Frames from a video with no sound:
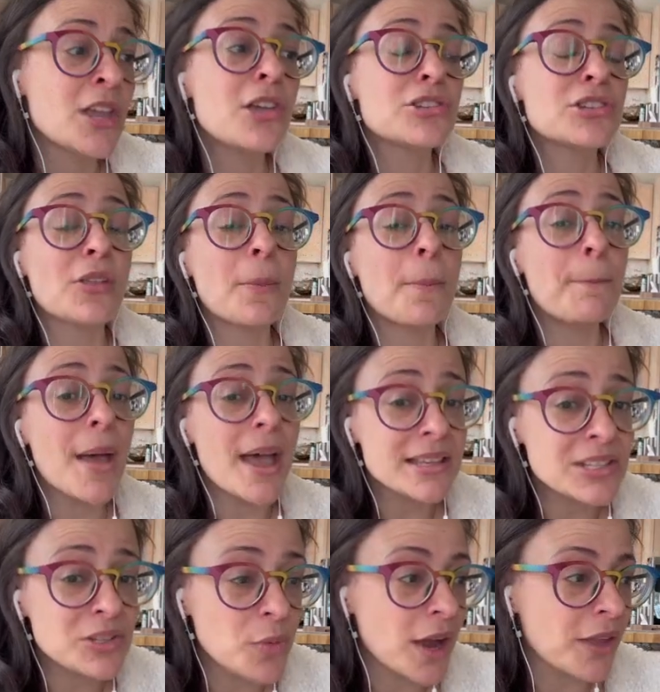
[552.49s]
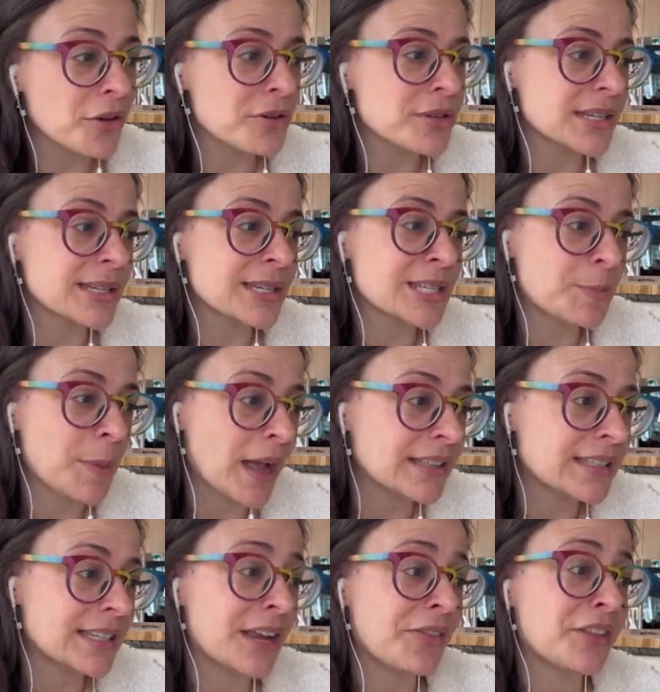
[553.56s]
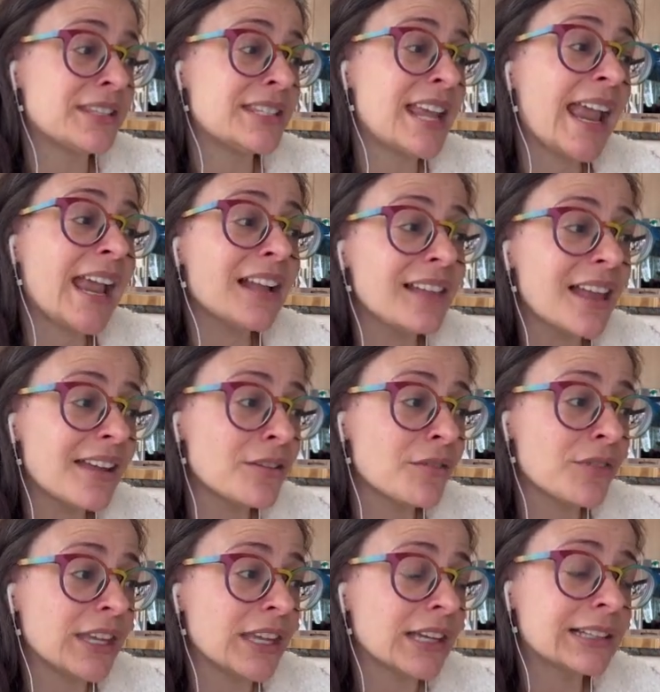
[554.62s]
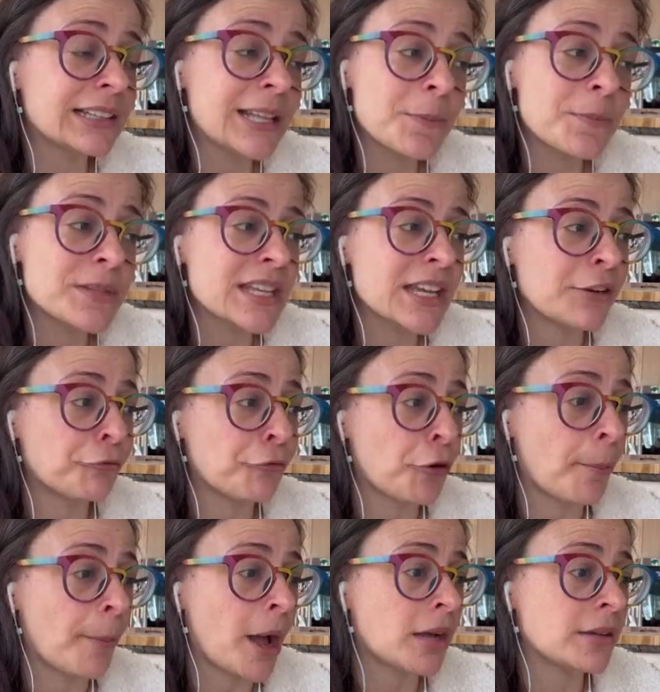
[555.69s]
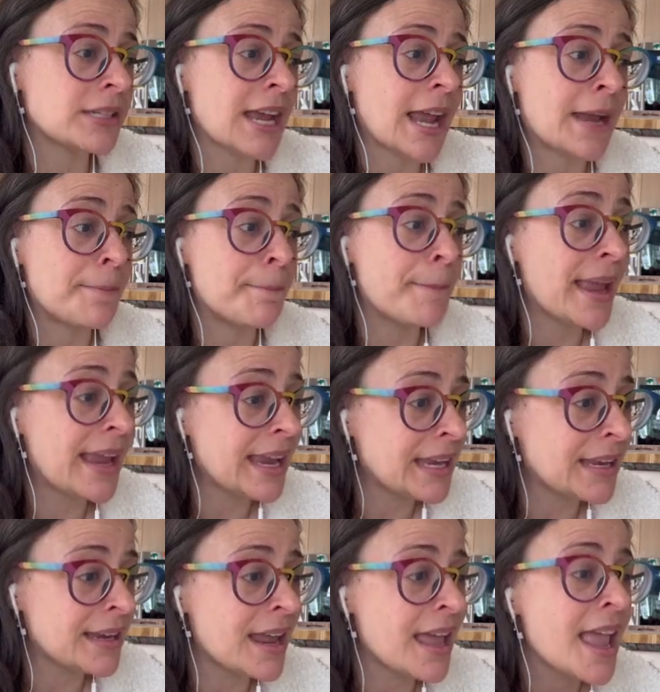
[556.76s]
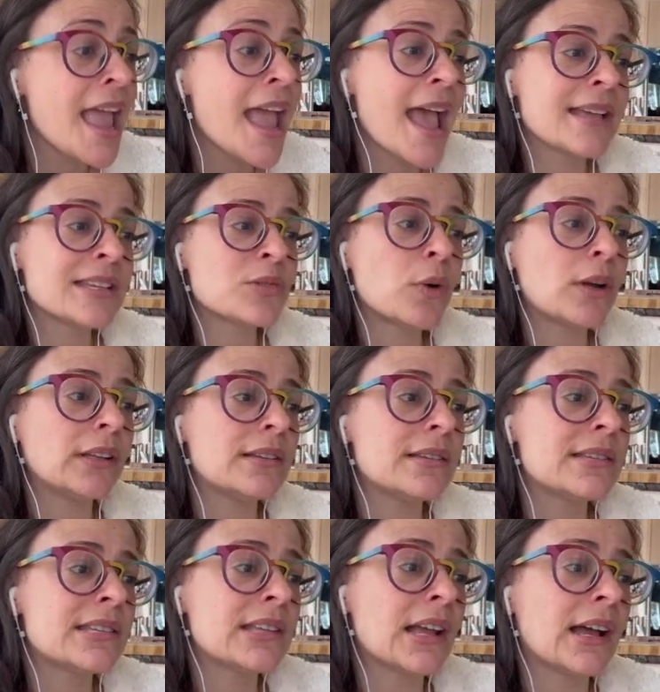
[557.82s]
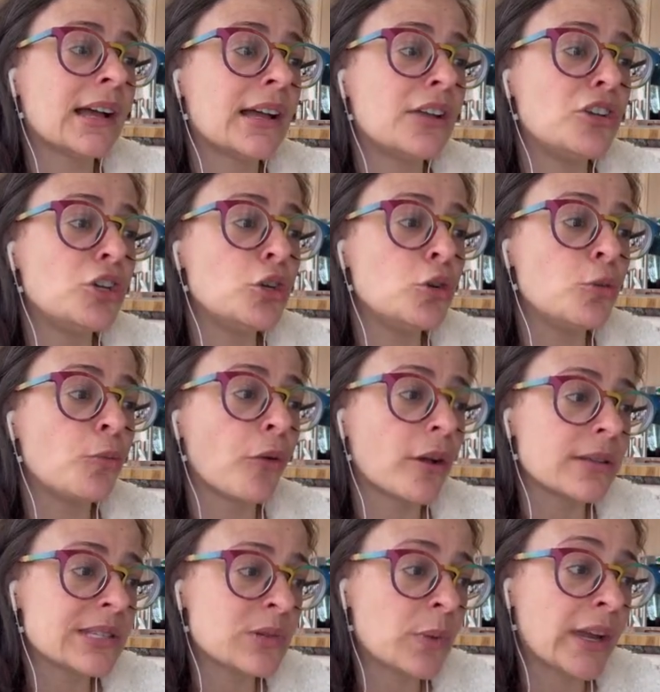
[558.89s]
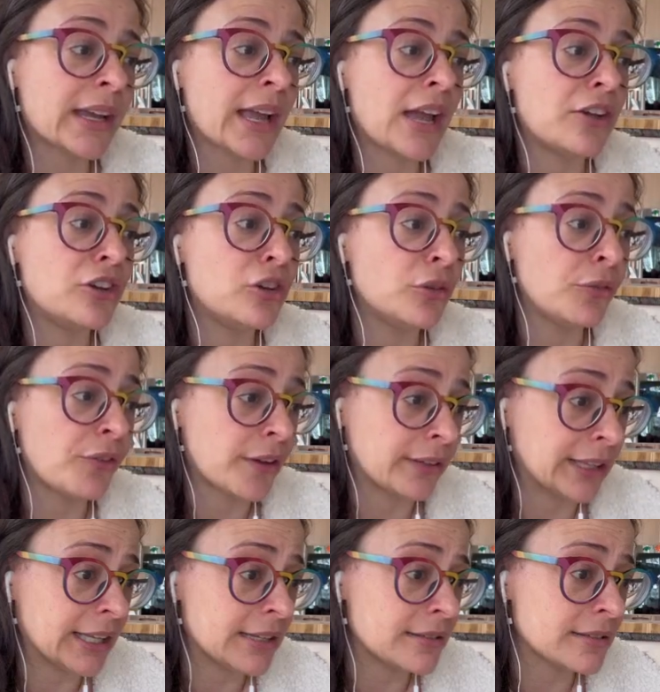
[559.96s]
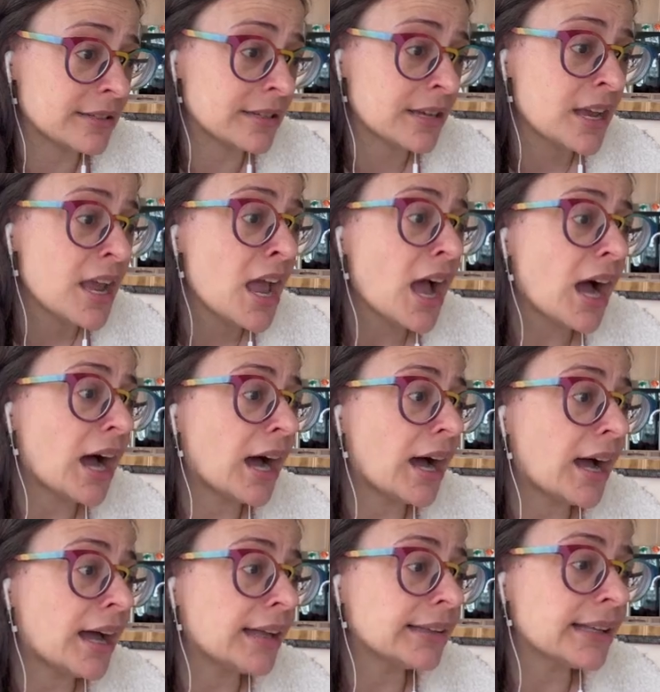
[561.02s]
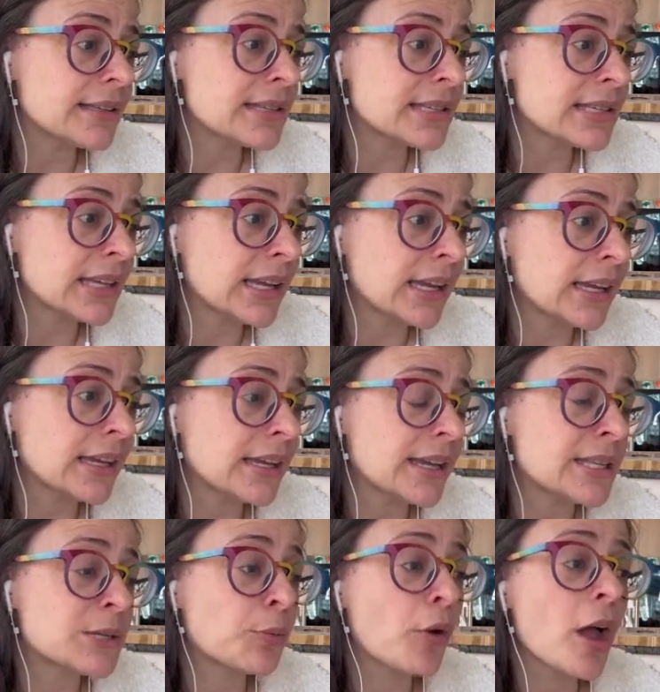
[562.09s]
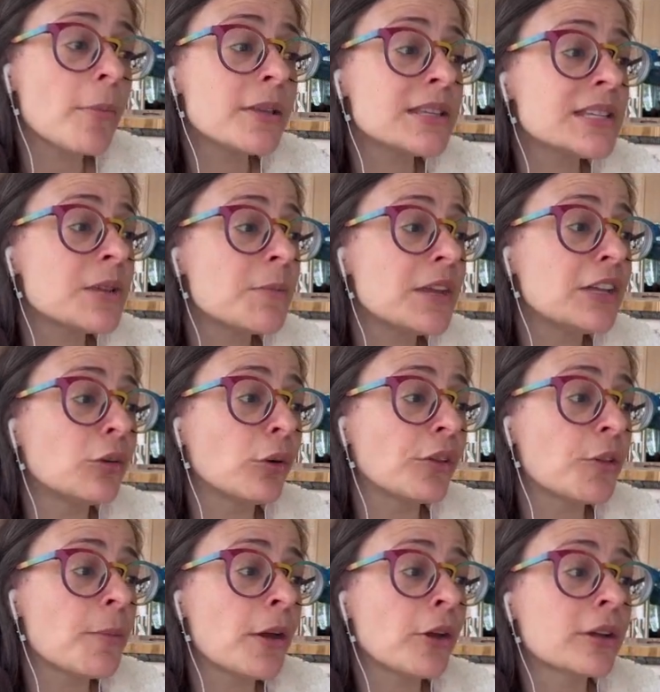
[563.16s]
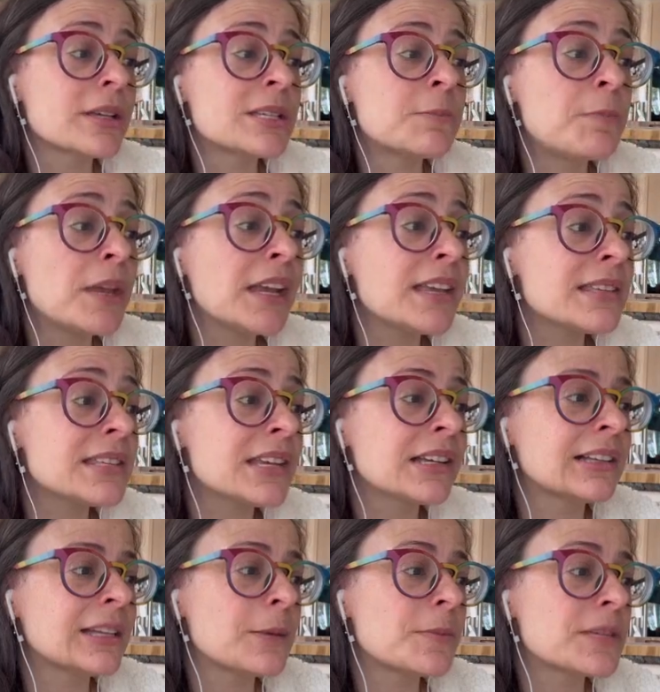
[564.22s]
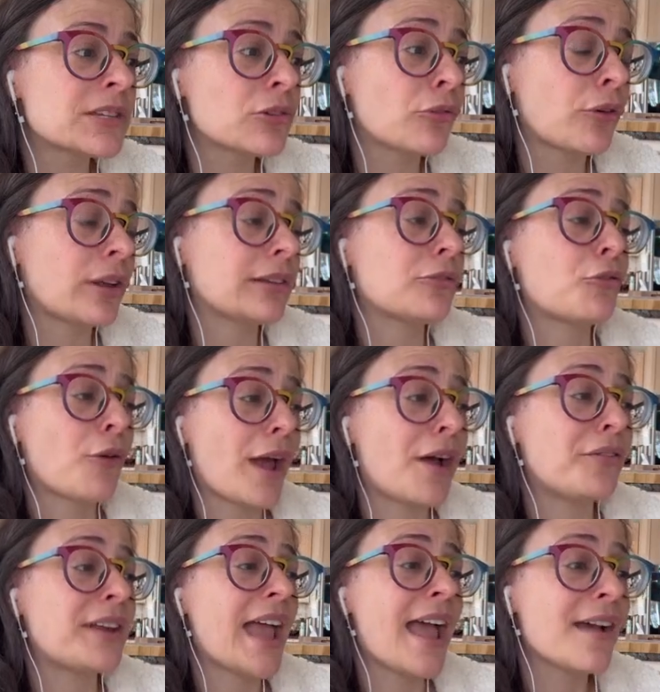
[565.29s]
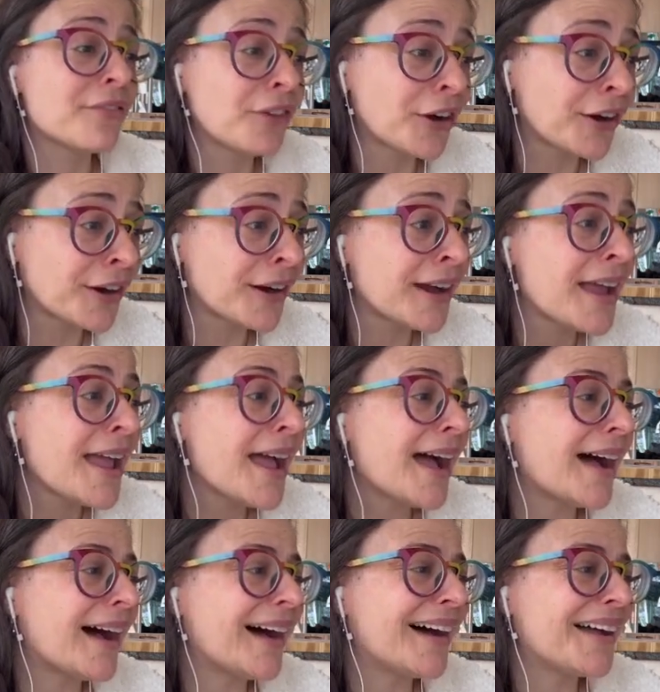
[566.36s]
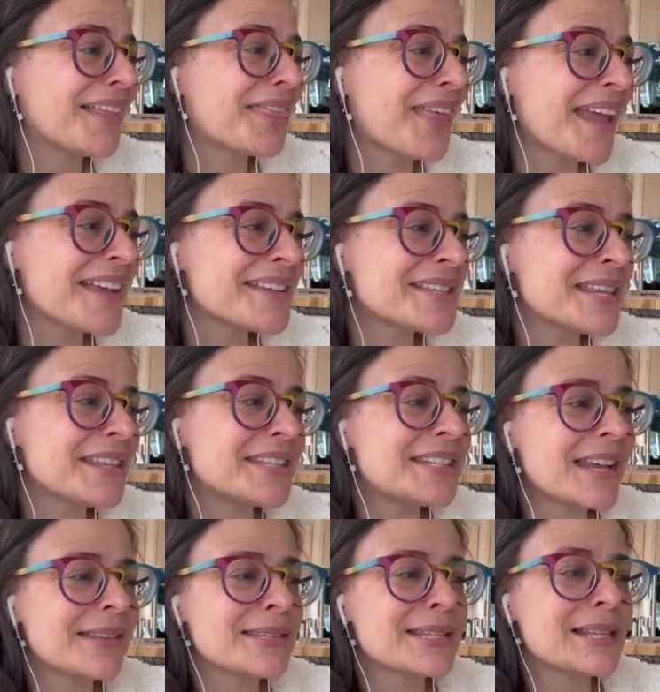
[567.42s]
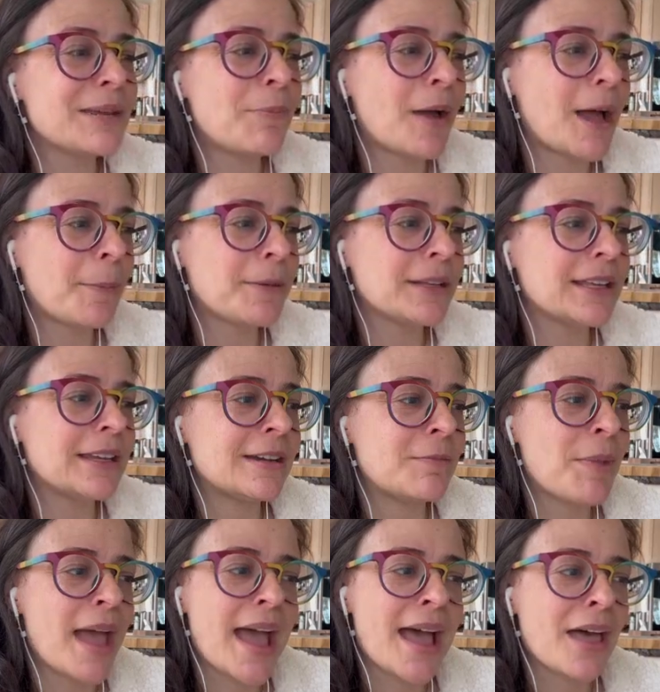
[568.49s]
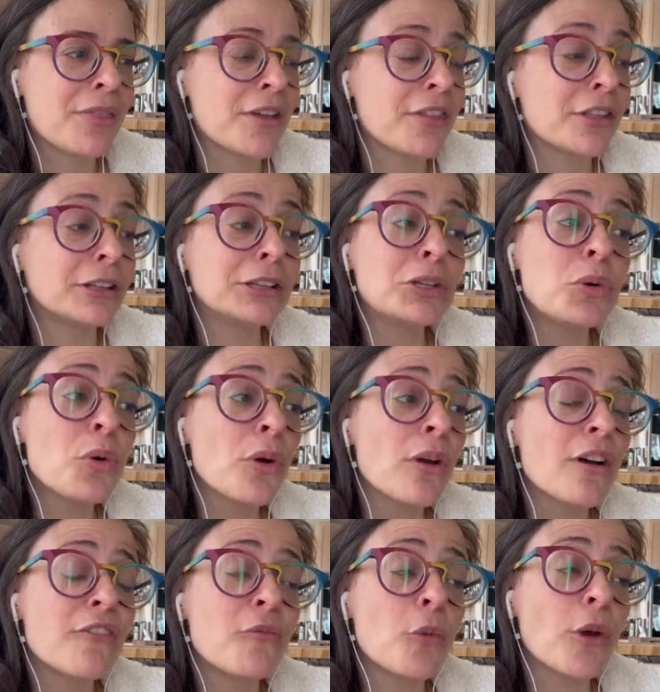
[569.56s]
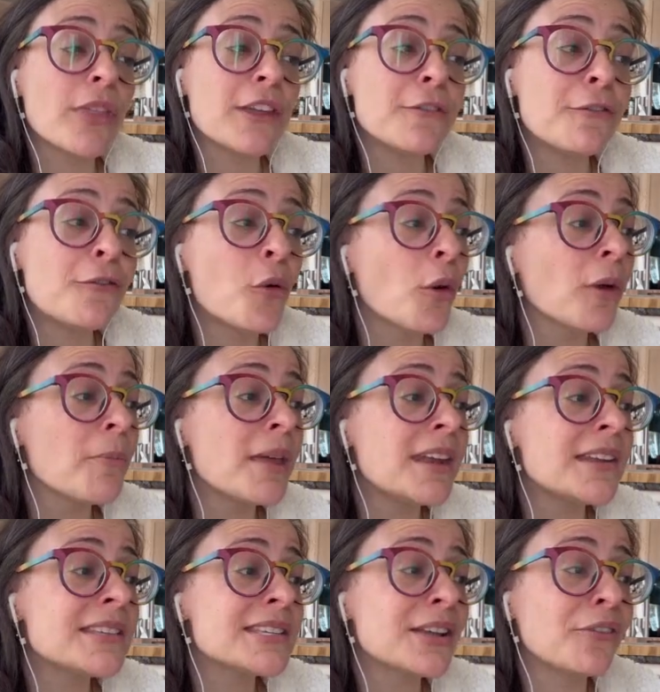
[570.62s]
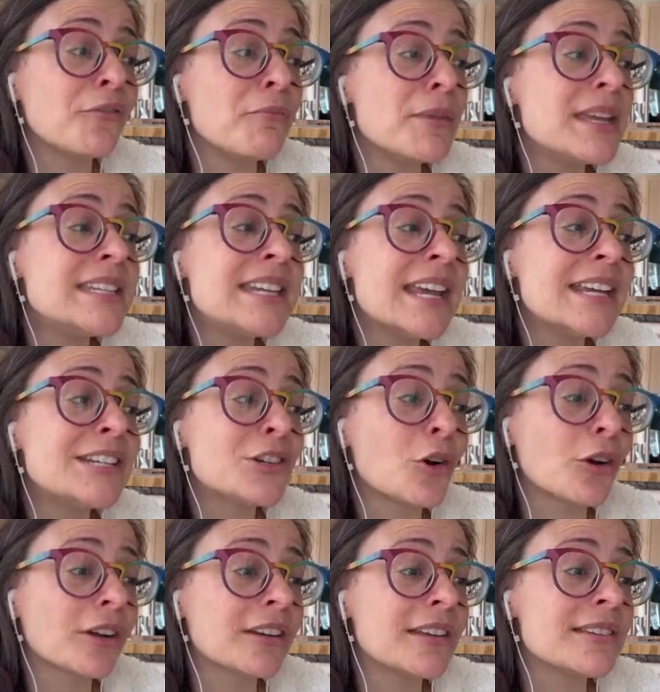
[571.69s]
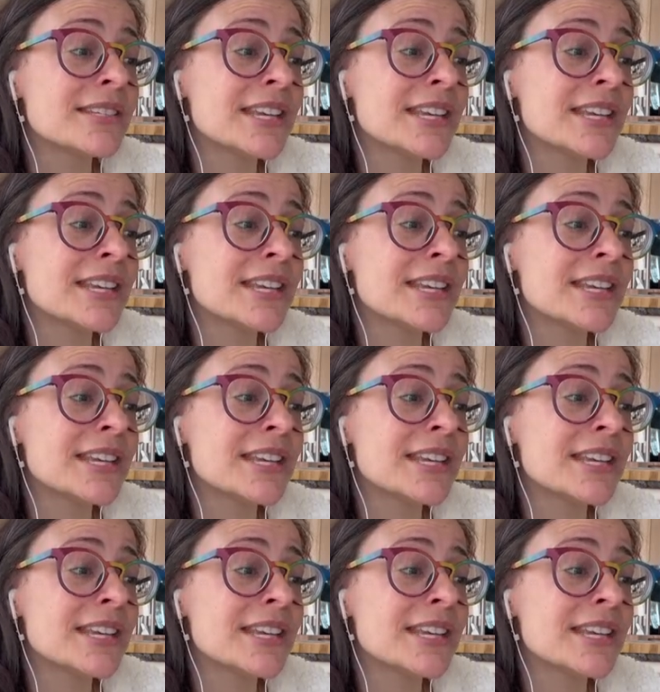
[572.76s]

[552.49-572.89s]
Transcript: So the best weather is expected at the tail end of the eclipse in Vermont and Maine, as well as New Brunswick and Newfoundland. Let's see. It's promised to be North America's biggest eclipse crowd ever, thanks to the densely populated path and the lure of more than 4 minutes of midday darkness